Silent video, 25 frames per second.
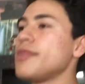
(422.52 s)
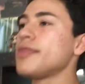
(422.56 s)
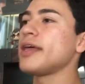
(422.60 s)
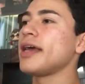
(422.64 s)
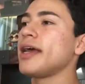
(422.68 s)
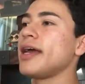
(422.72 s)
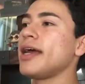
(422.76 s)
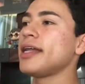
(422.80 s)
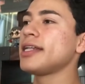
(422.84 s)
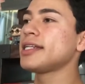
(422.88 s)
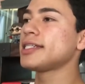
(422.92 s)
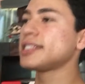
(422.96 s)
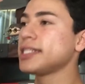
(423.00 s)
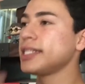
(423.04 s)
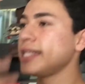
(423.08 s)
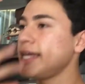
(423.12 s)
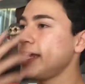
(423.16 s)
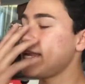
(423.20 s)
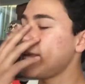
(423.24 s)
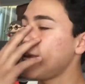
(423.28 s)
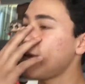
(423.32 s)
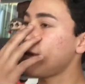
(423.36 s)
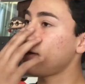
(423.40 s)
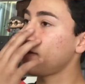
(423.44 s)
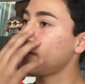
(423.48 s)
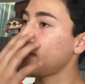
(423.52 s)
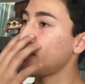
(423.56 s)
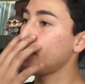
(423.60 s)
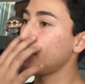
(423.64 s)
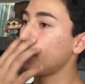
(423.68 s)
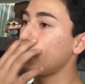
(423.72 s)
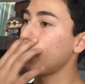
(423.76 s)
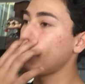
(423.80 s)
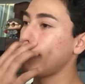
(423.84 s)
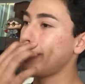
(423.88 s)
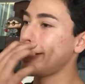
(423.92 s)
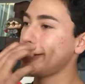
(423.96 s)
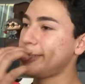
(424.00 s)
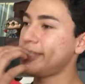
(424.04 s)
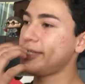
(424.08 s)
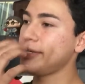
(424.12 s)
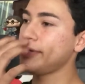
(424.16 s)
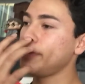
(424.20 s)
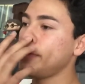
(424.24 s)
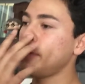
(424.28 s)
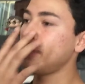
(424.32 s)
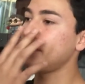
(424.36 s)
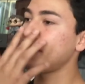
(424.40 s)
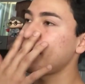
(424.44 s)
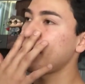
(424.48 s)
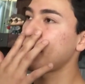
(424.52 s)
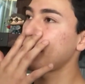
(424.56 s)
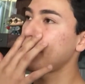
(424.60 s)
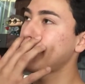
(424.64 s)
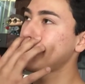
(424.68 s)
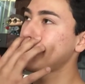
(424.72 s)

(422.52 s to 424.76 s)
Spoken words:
then delete it once through